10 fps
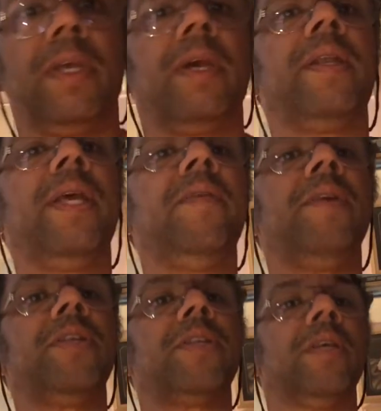And here
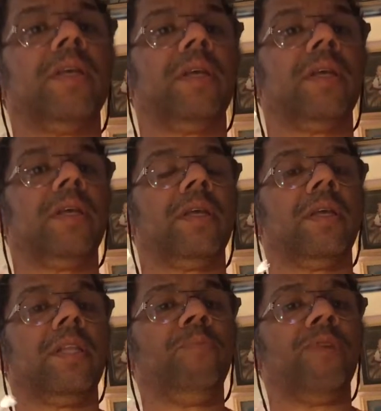is
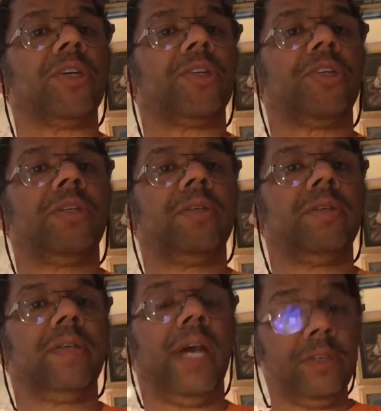the brush.
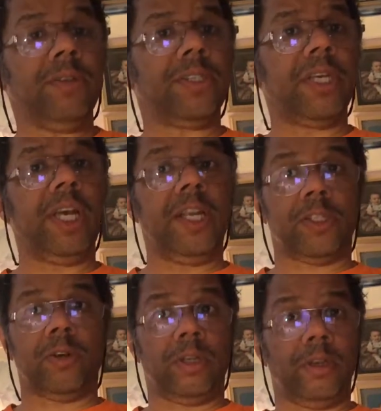As you can see, it's
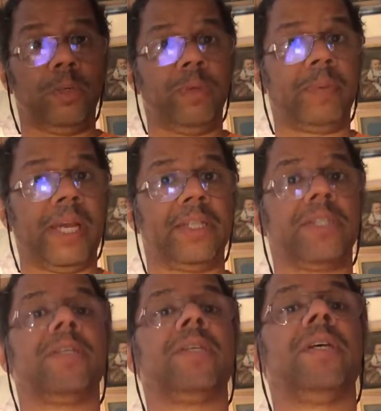got loaded with
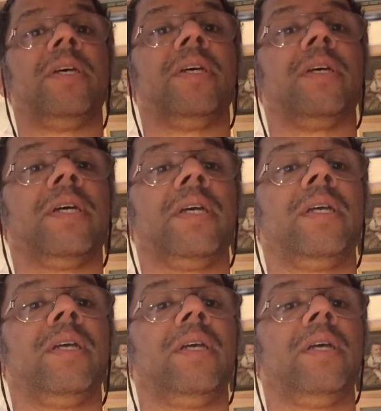paint. Right.
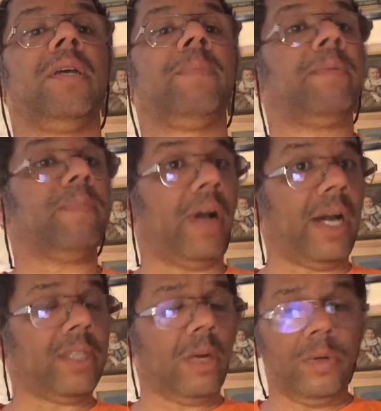But I
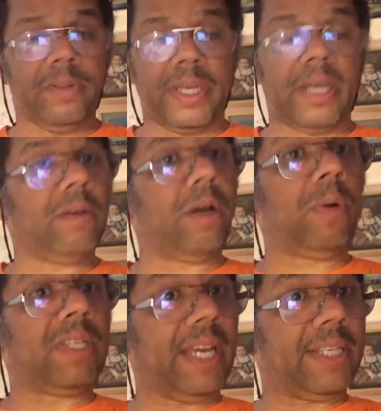don't want that. I
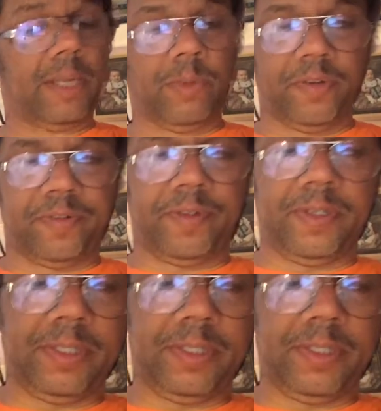want to take some off.